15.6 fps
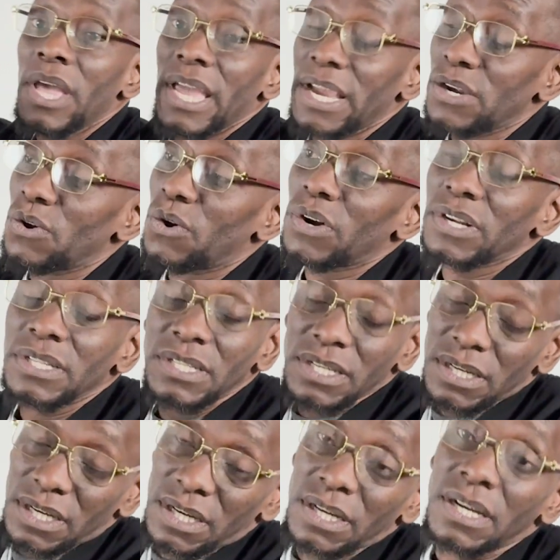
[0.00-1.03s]
in order
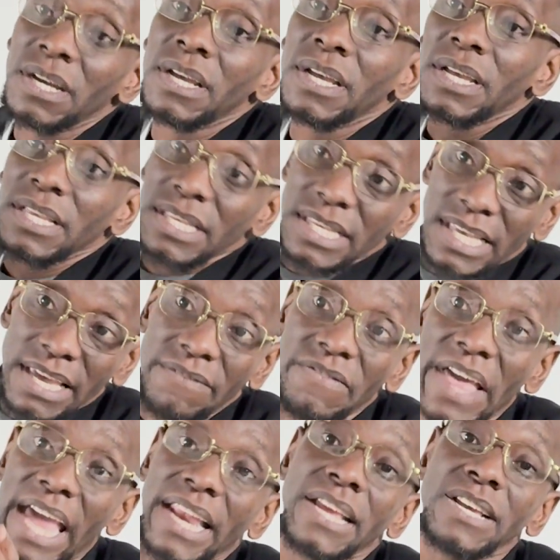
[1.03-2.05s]
to give
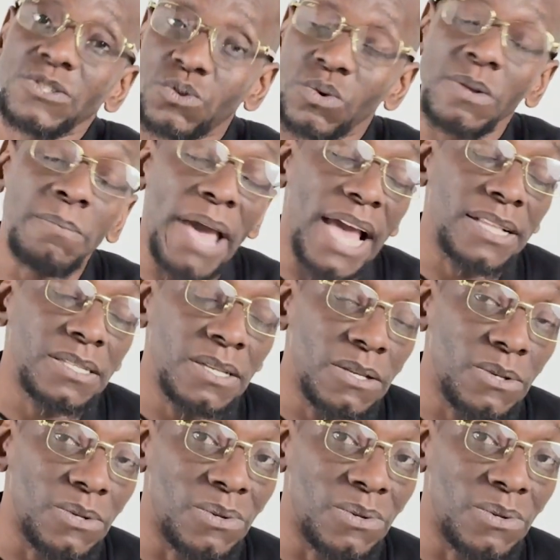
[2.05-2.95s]
that history back to you.